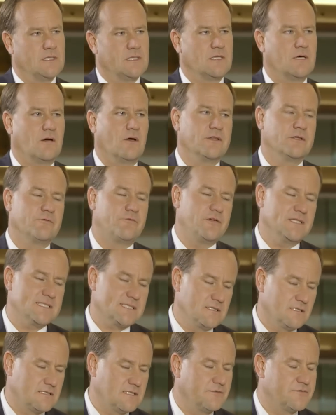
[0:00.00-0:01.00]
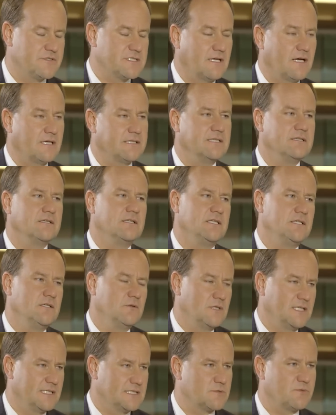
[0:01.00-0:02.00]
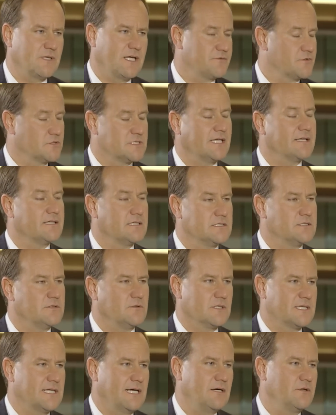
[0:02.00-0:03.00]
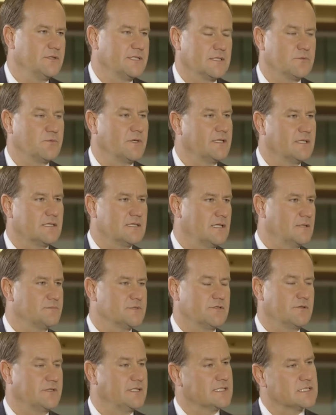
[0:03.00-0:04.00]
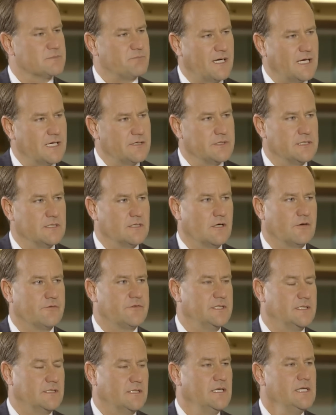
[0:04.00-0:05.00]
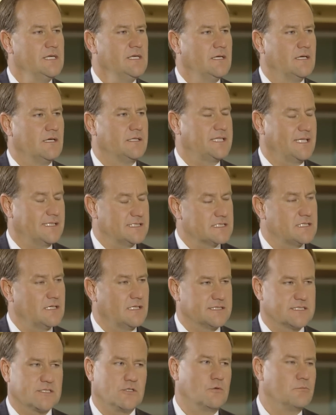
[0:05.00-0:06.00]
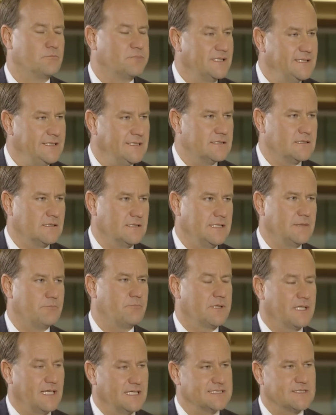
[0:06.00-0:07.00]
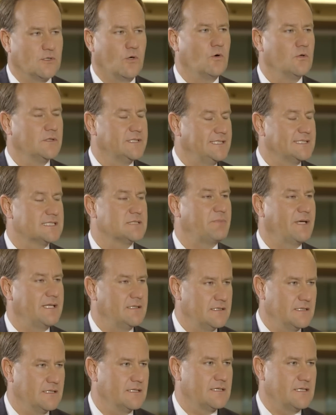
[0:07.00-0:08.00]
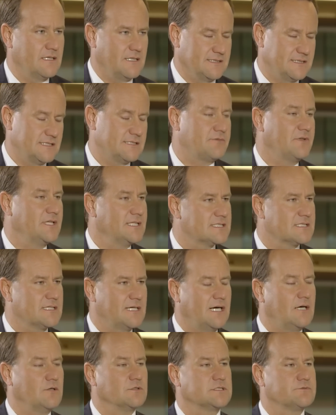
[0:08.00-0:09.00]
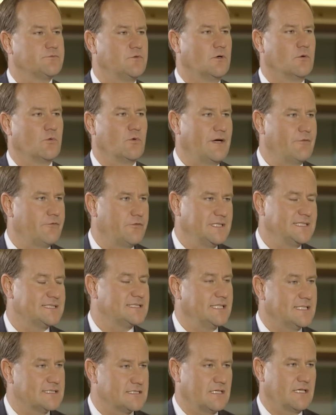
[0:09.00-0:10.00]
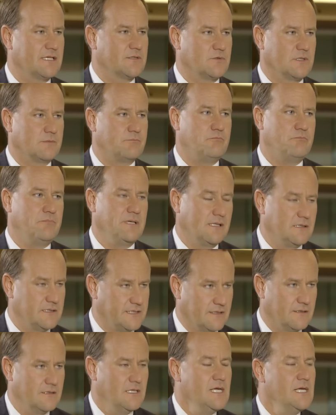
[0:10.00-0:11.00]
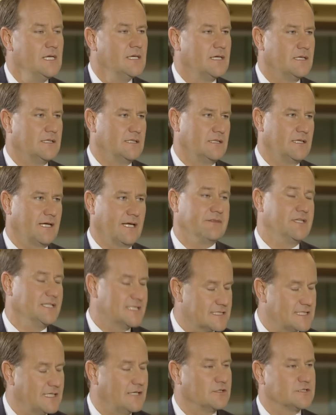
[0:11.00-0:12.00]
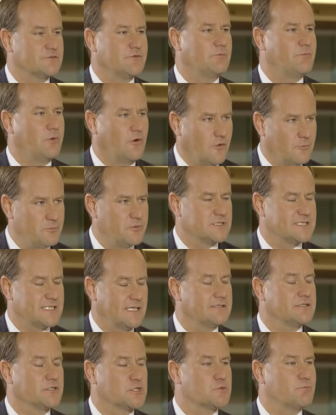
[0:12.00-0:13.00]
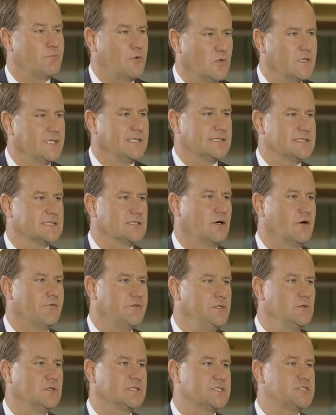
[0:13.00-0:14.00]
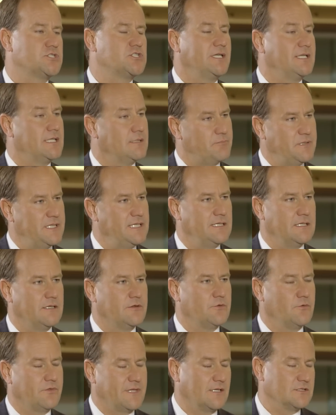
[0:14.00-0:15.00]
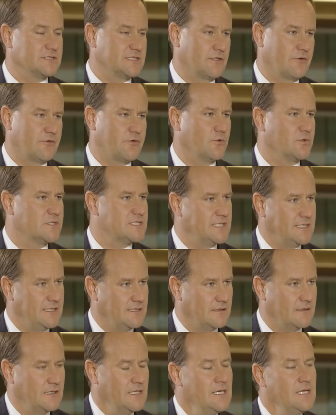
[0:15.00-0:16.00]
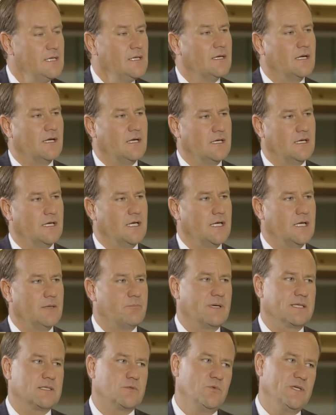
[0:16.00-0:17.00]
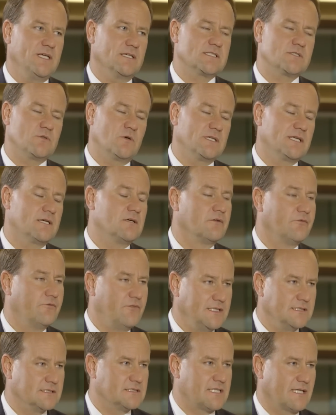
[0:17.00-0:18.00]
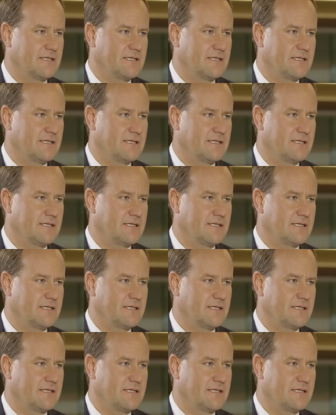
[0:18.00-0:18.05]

Yeah, on the fiscal cliff side in the US, we have to take into account that when it comes to the expiry of the tax cuts completely, plus all these spending cuts, this counts for roughly 600 billion, and this counts for 4 percentage points of US GDP in 2013. But we are strongly convinced